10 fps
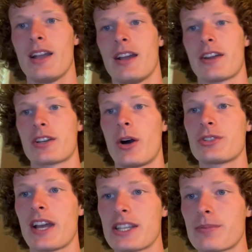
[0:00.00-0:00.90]

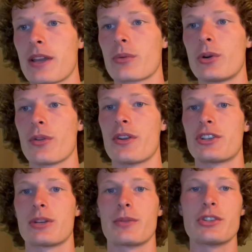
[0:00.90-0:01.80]
Technology has played a role in the
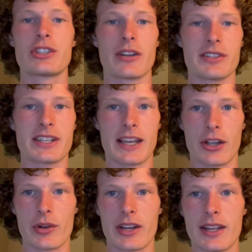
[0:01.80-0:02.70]
distribution of these key
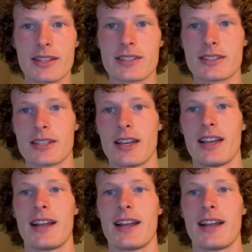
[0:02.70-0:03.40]
ingredients,